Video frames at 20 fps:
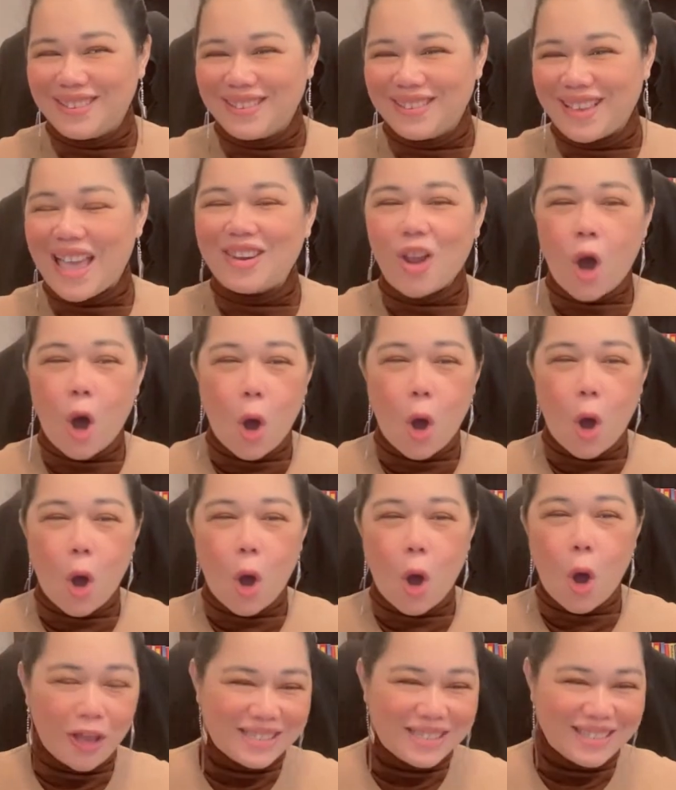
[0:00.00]
and
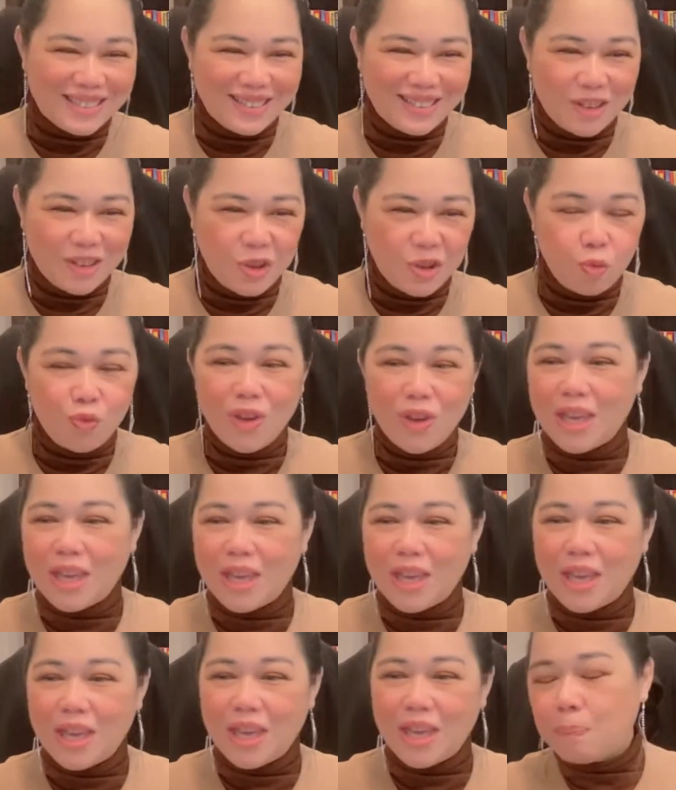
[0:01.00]
August, we
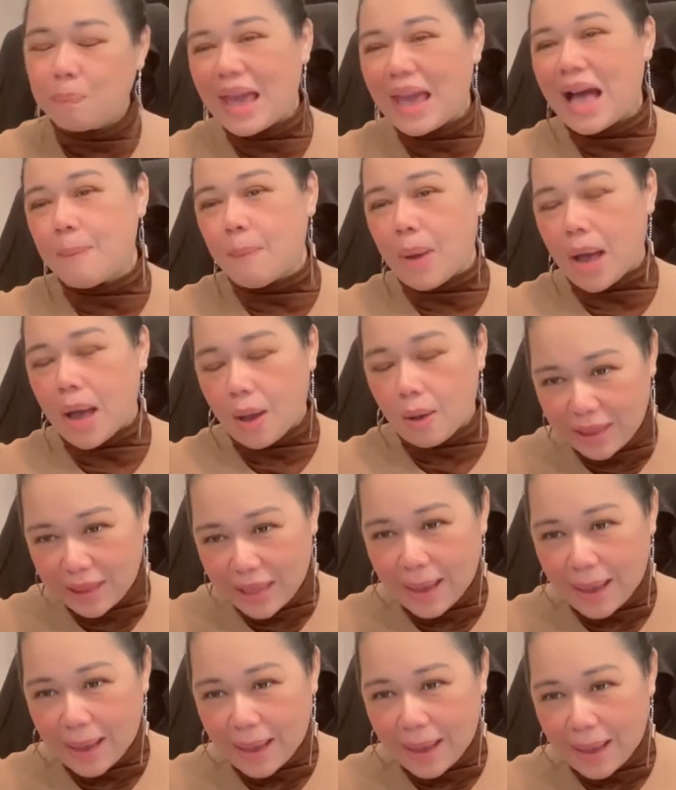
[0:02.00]
pay up our
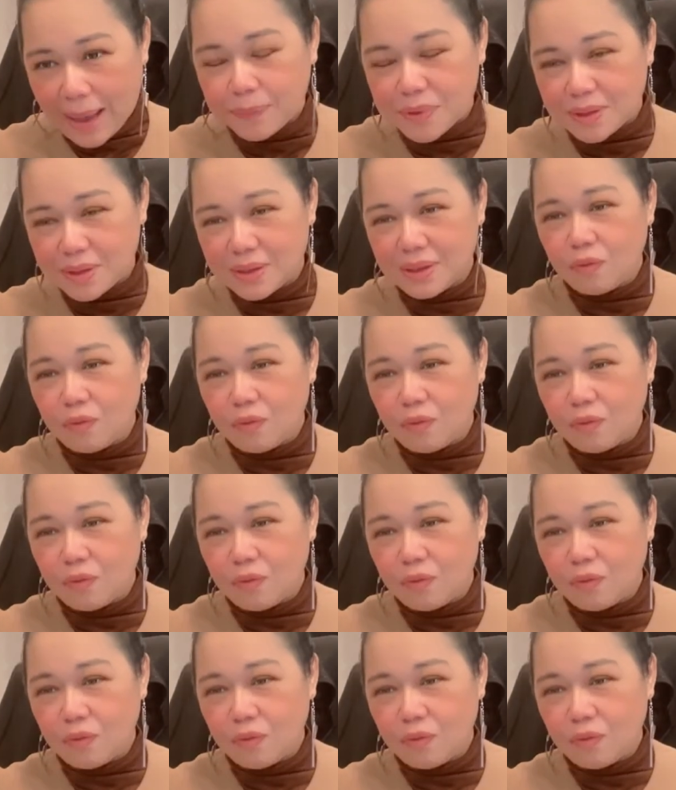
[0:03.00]
debts.